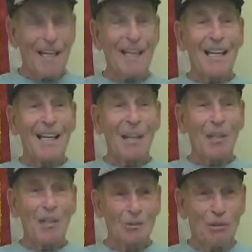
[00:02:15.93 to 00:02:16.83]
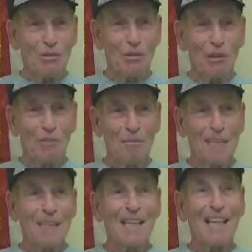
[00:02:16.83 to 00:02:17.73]
And they gave him a uniform,
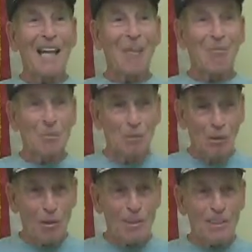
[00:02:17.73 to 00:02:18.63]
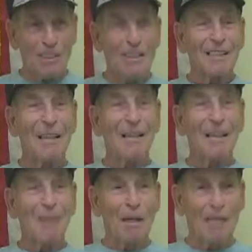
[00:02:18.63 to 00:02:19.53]
they gave him his books, they
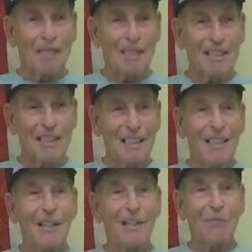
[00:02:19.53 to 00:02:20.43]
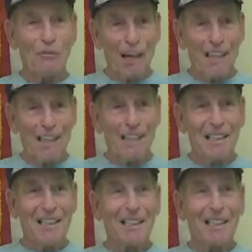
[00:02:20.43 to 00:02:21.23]
gave him everything on Friday.